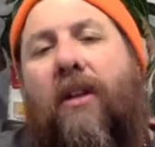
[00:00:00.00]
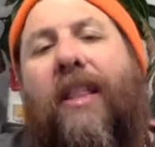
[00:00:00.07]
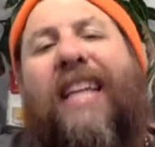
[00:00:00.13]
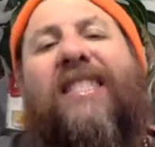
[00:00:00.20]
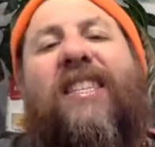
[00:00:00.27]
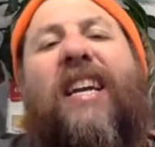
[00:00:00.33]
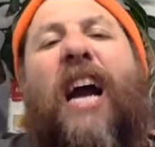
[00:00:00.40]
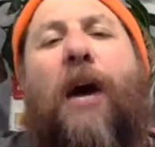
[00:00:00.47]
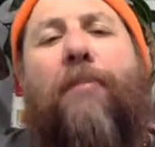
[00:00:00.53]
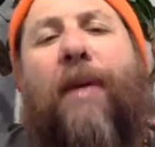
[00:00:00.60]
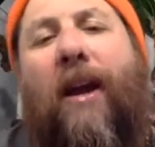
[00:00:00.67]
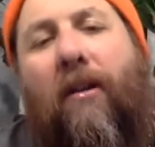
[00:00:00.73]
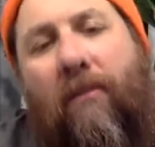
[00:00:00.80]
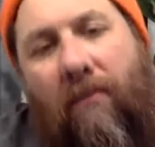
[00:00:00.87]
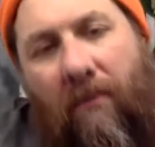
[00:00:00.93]
That's a
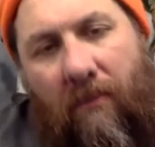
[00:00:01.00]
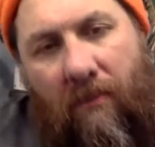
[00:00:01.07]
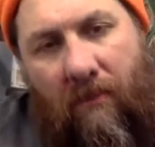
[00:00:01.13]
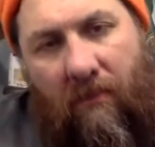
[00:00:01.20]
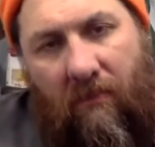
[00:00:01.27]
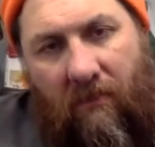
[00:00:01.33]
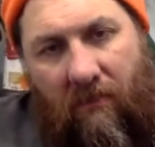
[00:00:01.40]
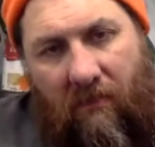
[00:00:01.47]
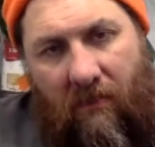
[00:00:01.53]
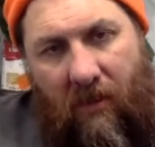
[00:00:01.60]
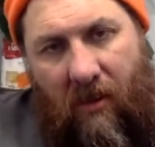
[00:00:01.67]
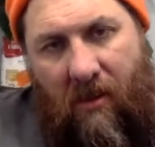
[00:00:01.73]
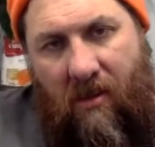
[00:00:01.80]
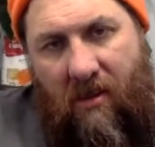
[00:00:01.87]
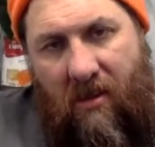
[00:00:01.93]
cop-out.
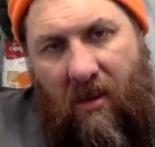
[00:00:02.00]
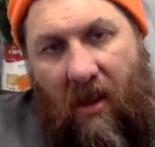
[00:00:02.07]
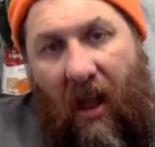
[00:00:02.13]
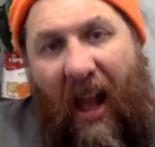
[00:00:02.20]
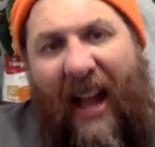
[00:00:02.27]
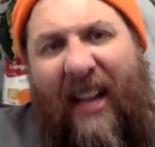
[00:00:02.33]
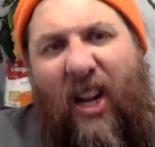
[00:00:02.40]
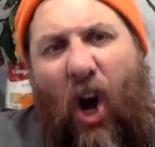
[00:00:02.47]
I